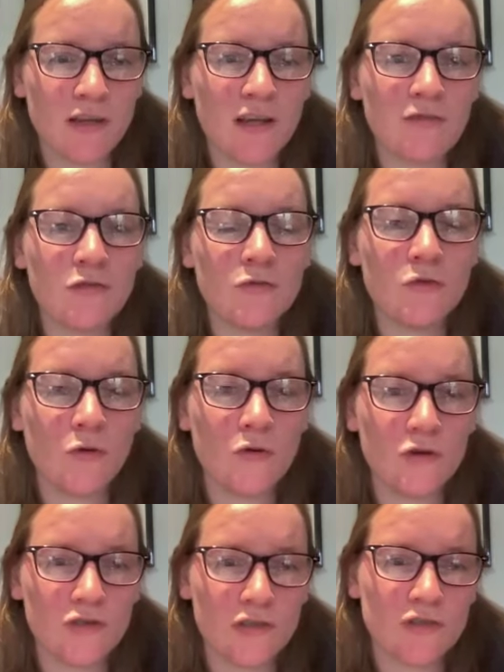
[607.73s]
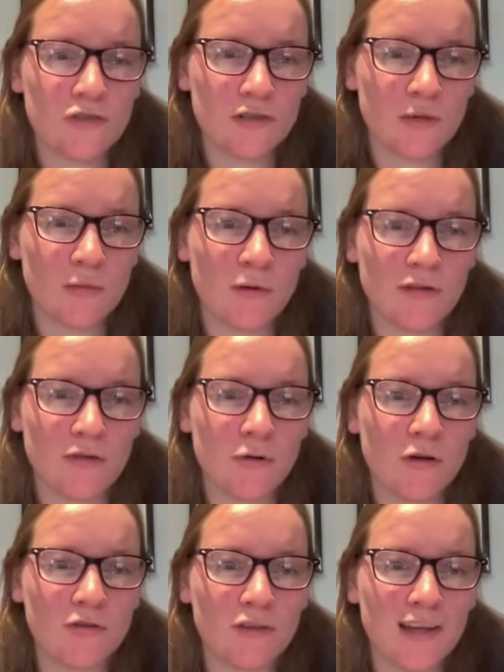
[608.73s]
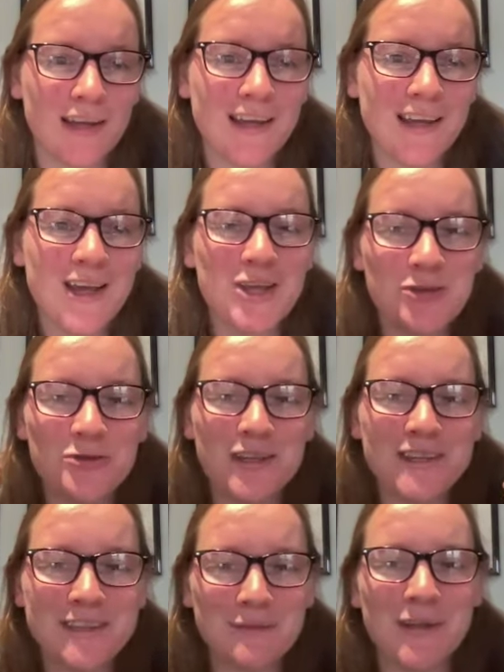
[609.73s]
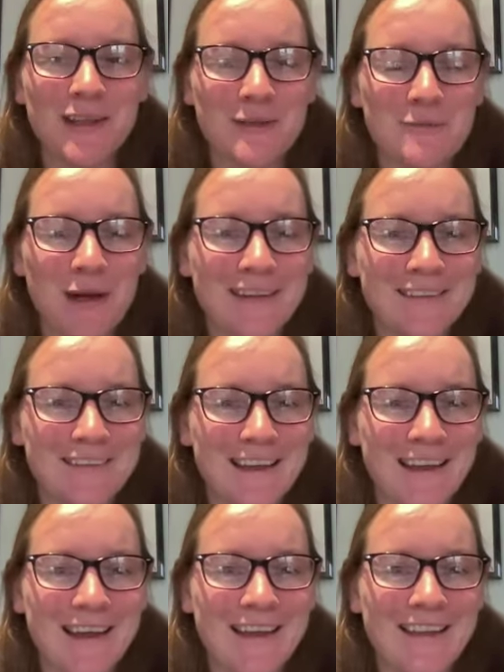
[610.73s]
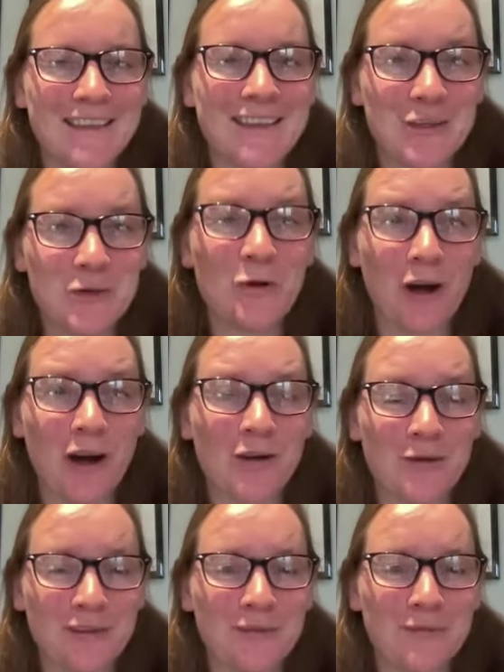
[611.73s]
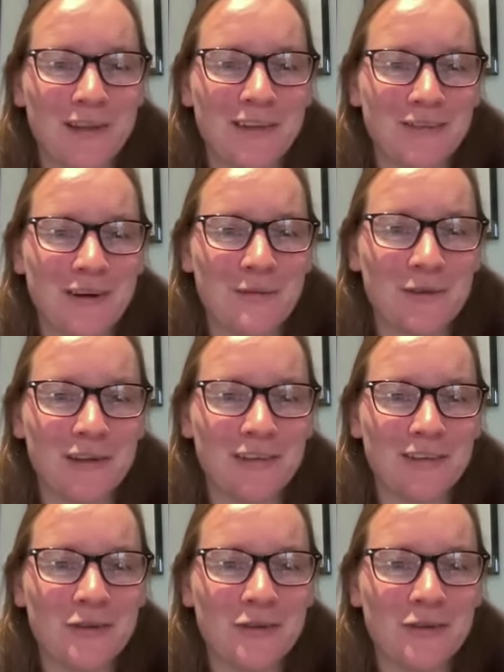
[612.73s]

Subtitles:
Like if you know your children are going to be with you all day, you need to be in the mindset that you are going to be interrupted.